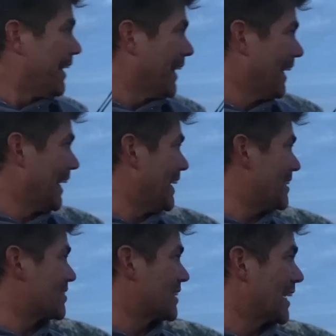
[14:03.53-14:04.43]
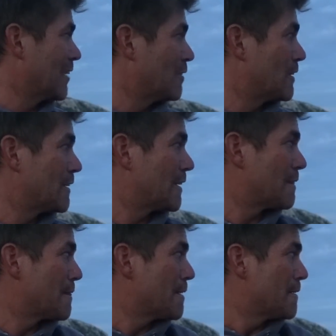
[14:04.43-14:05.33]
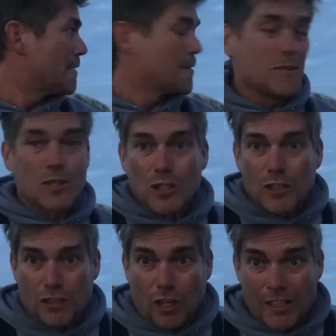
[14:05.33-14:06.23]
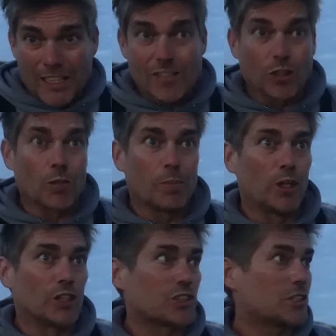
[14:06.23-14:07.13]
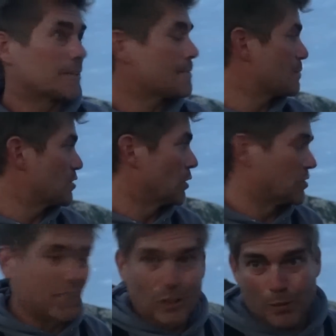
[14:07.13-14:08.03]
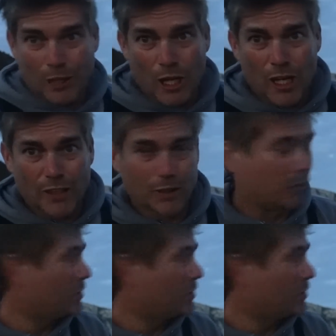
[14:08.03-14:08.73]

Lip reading: It is now, the tide is on the push, so it's a little bit earlier than we